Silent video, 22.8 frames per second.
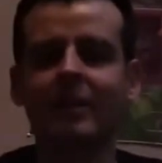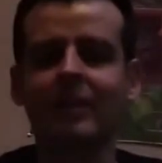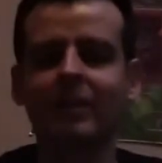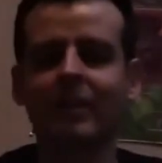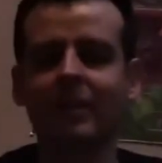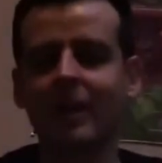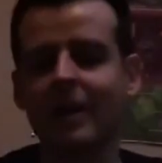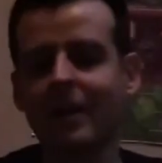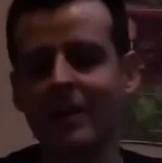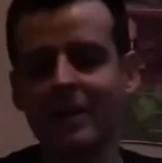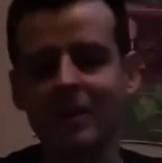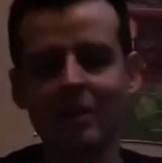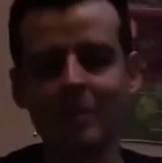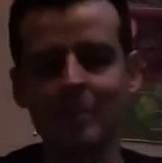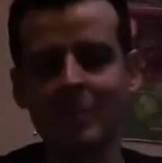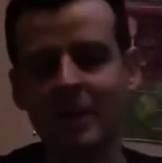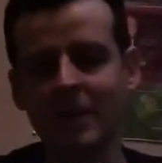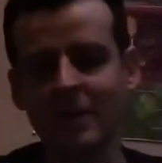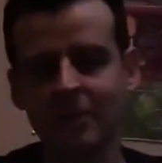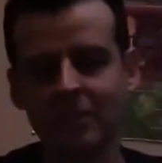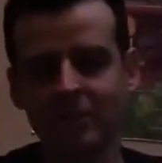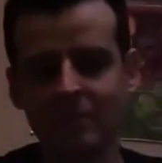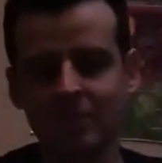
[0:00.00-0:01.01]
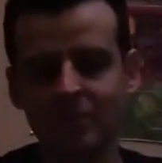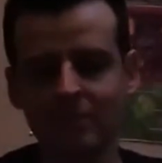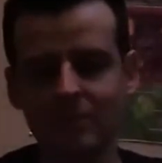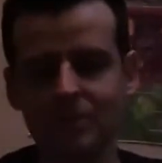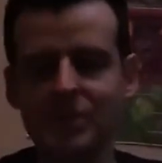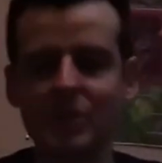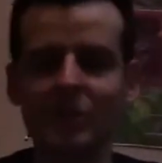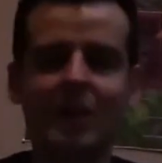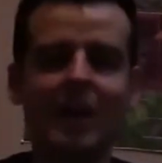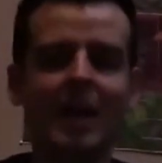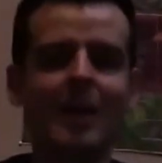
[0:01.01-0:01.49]
I don't know, man. We'll
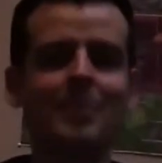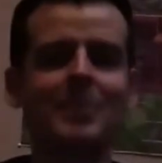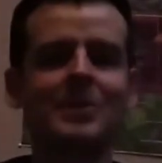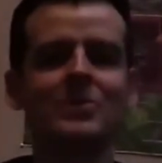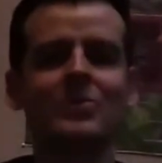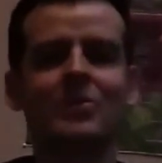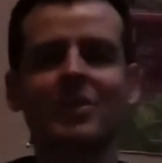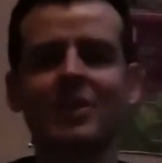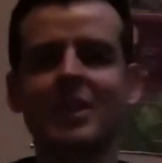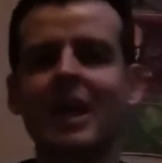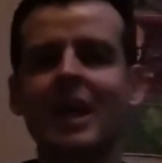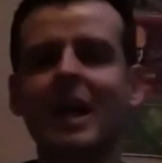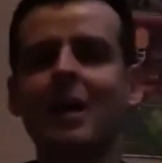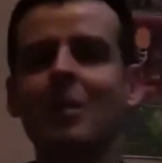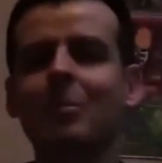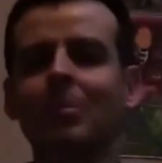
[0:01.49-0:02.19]
see what happens with that.